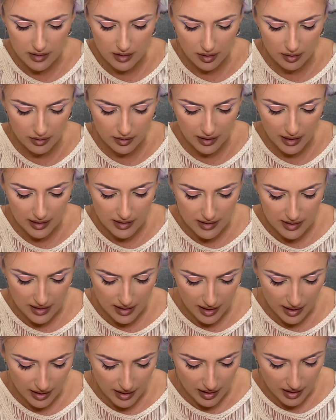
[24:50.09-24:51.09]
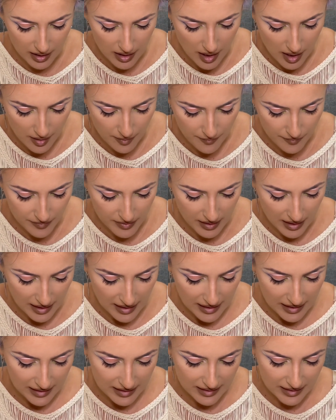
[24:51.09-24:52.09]
on that side.
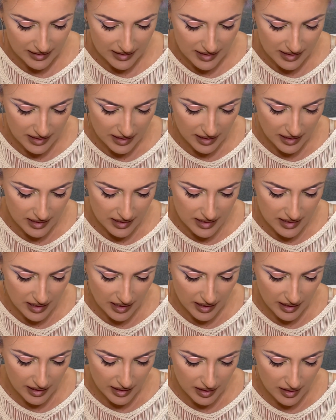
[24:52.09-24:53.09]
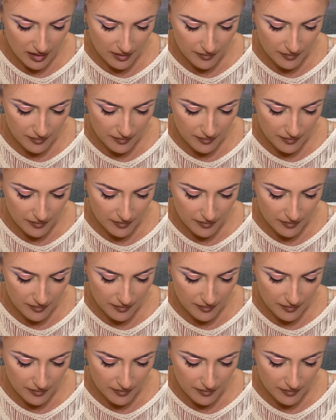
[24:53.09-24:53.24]
the sticky side.